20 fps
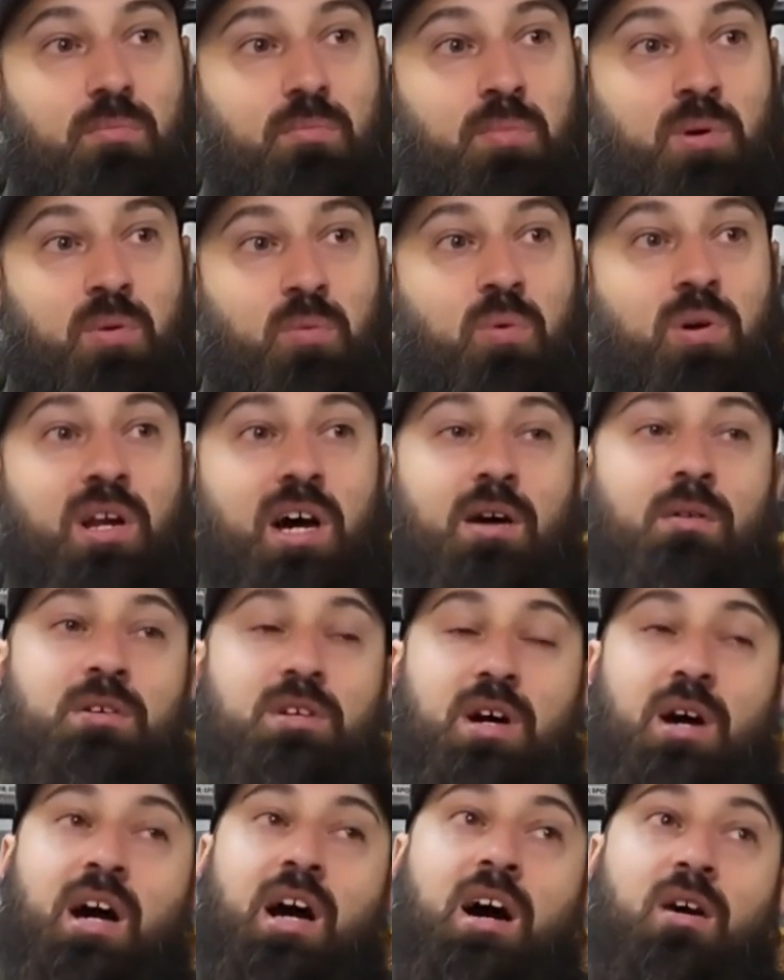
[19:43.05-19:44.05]
But
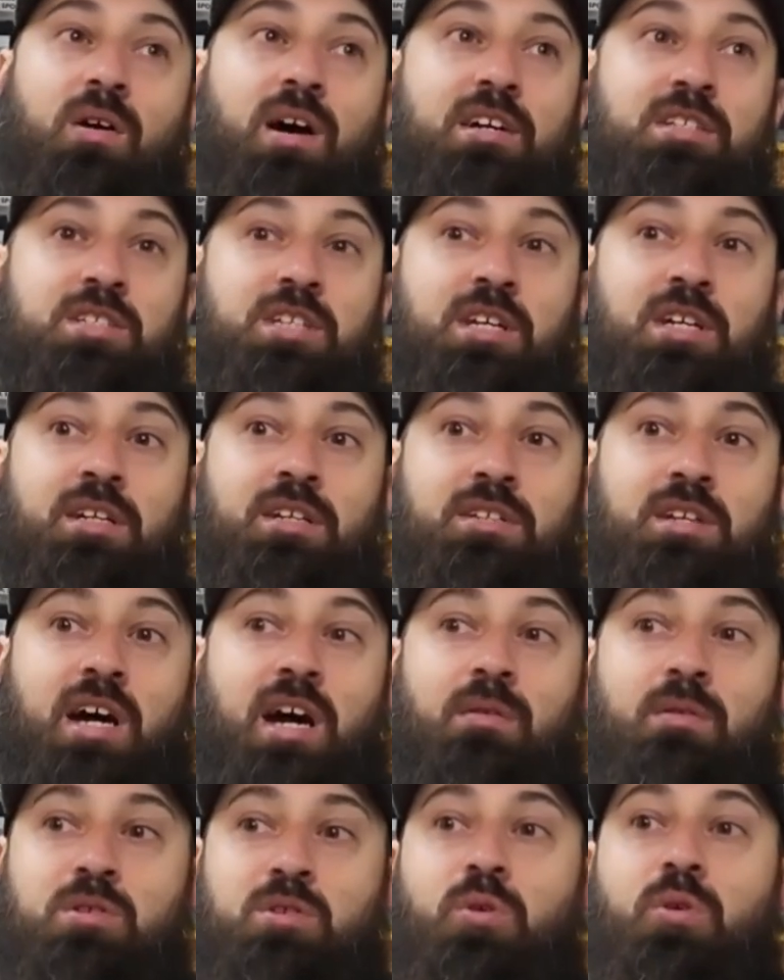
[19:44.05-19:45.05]
how I see it is,
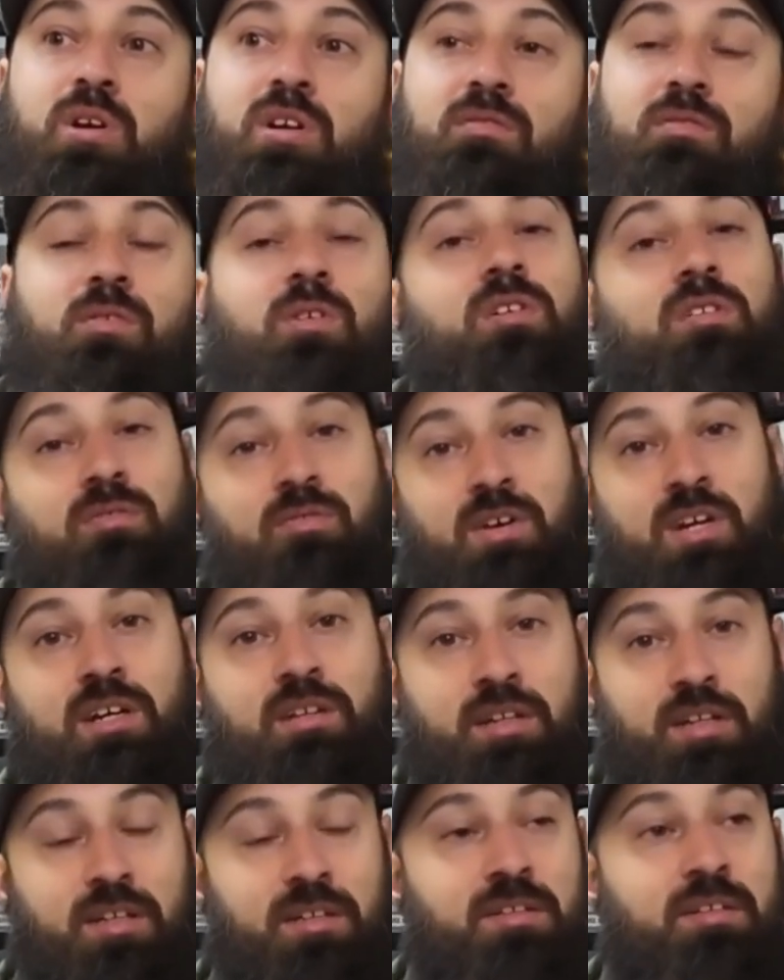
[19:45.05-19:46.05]
I was looking for a
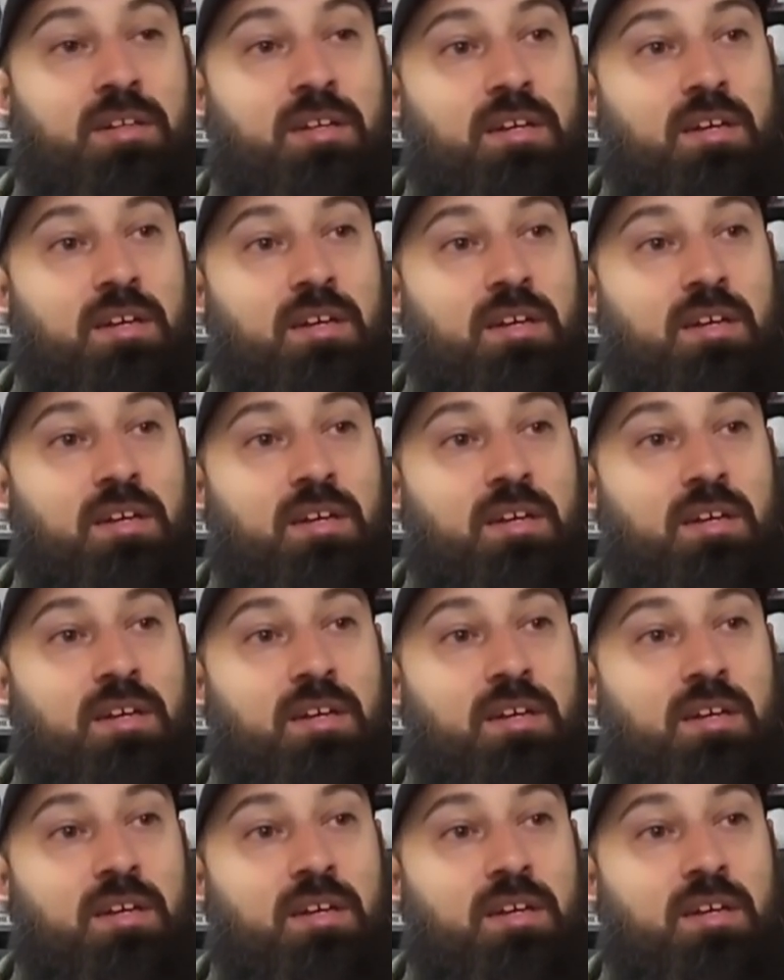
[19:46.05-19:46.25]
feeling.